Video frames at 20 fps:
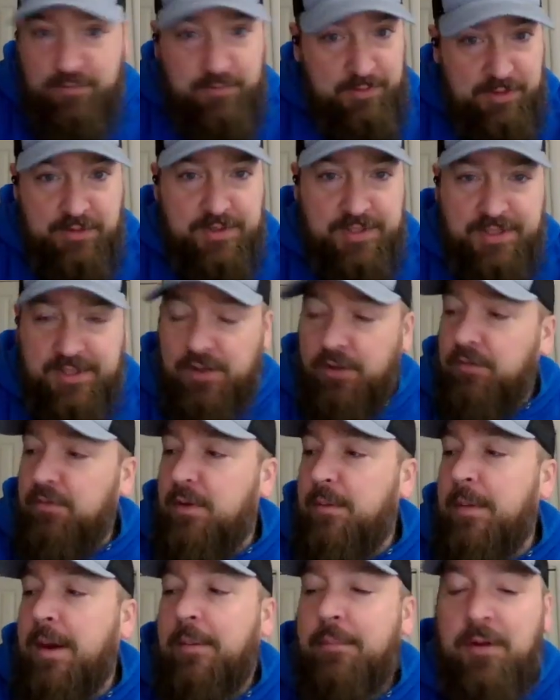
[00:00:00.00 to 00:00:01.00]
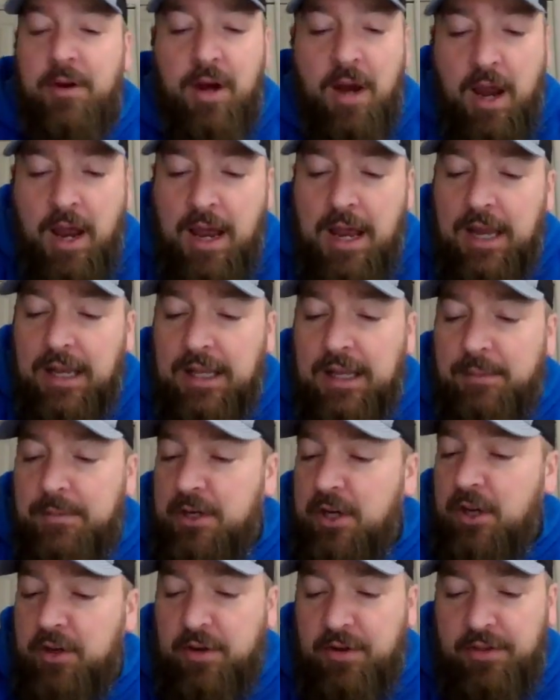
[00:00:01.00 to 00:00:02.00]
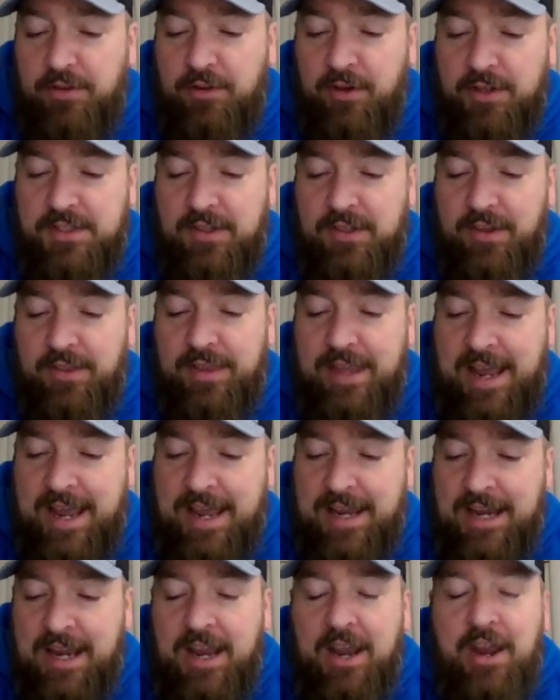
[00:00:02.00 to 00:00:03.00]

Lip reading: you still remember. Let me know your thoughts on that.